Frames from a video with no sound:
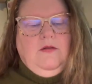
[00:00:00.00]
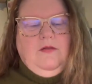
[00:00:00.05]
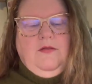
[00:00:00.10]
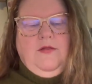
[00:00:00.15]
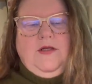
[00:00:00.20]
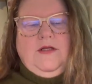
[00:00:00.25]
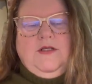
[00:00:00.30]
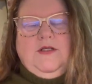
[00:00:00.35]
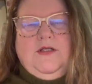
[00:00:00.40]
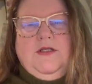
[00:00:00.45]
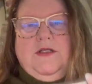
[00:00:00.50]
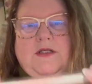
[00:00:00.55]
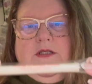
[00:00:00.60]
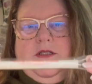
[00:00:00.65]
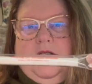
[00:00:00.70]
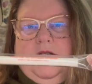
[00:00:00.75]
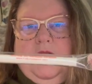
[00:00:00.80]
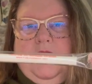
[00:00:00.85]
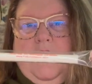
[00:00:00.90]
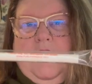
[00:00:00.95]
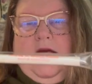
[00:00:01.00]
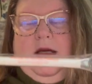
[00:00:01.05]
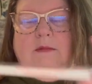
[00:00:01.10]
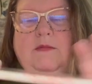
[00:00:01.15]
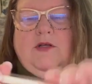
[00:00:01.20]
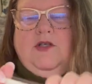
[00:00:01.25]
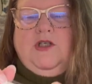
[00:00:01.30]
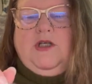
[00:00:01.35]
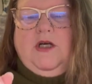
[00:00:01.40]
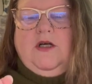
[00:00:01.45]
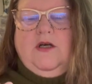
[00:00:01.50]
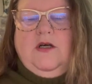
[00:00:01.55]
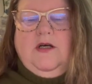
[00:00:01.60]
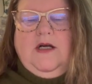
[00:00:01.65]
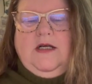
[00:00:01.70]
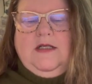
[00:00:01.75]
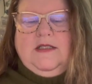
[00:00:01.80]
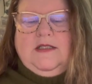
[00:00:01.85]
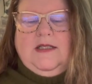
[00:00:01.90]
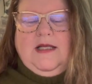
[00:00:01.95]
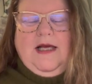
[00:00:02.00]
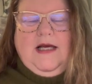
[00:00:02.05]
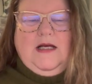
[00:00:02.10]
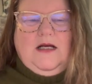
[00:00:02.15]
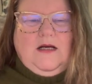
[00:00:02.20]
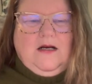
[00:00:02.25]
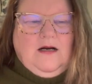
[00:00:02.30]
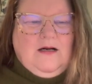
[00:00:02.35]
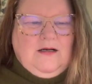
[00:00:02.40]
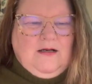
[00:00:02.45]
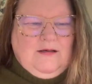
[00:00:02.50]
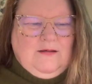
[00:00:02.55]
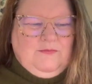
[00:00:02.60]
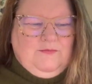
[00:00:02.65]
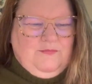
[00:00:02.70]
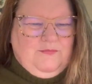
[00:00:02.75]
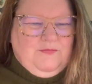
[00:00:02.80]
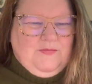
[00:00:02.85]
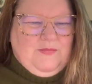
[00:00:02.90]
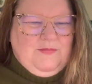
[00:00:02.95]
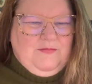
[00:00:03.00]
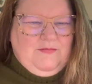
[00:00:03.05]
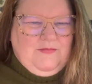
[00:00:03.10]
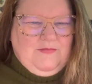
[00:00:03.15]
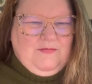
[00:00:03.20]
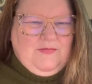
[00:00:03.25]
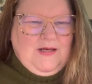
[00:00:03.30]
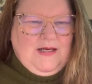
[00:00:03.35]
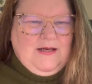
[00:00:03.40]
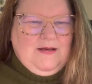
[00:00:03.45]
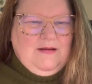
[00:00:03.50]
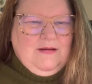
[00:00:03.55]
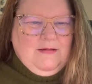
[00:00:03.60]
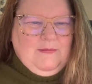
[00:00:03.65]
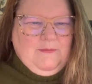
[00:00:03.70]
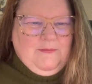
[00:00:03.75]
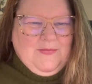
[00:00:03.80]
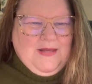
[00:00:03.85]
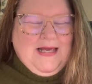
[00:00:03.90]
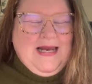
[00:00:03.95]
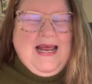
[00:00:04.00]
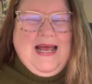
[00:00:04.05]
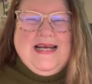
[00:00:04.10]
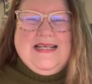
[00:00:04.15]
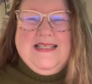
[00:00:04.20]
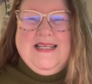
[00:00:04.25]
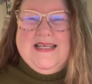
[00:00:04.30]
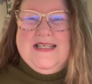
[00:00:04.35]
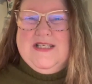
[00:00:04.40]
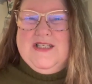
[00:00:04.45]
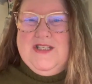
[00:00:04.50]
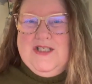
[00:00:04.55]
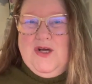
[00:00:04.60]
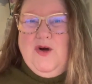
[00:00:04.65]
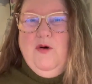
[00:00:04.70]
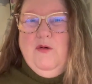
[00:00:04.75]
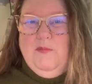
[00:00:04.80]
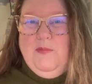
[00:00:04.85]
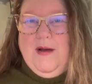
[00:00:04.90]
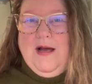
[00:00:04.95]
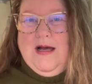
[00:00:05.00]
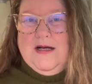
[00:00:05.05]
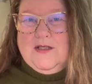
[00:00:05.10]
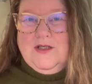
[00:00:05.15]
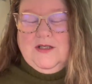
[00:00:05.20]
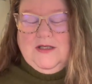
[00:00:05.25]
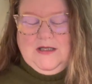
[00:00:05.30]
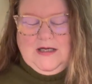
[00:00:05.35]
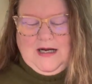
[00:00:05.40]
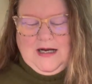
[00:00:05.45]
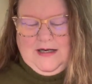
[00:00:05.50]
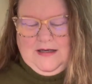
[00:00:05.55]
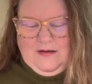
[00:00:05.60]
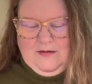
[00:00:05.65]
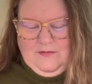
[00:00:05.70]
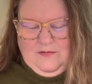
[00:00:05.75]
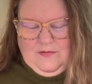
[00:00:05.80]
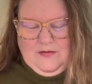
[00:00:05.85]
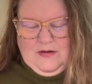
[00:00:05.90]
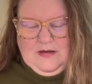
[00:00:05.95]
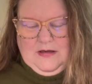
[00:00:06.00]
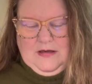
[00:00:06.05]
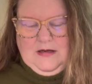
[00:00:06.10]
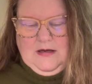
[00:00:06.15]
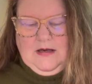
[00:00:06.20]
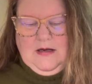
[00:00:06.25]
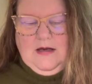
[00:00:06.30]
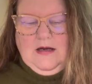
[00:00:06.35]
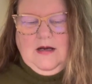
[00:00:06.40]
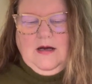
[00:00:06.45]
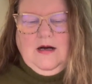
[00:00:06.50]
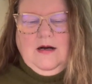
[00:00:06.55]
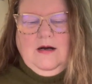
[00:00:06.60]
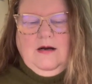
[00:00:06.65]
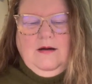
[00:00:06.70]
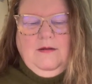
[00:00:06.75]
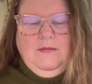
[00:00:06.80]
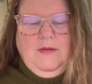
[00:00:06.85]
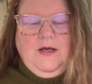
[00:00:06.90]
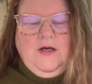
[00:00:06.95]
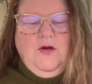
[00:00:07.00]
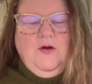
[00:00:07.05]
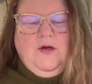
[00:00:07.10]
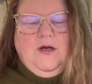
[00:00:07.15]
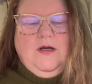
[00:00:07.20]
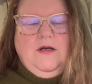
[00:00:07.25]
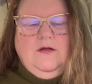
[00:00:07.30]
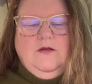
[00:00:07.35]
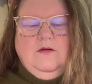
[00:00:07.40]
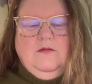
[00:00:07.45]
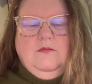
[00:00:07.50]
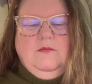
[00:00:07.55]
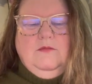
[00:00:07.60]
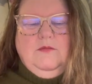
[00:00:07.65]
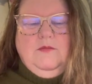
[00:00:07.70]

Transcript: this thingamajigger. It's like, it acts like soap, actually, kind of. And you can